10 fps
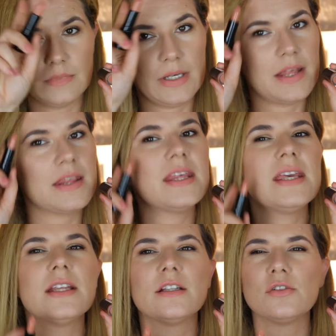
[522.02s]
I
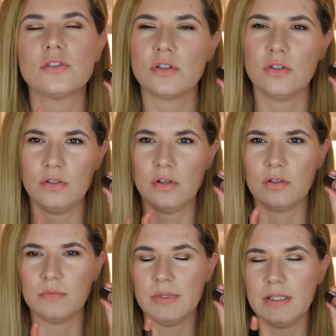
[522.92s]
think it looks good
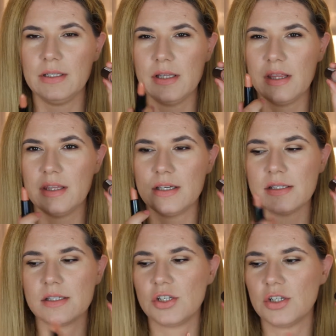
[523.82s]
on me,
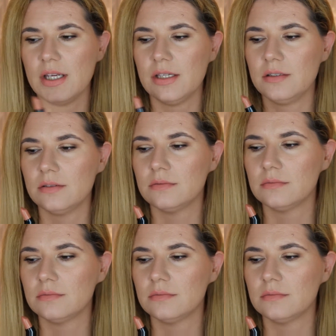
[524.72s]
this shade.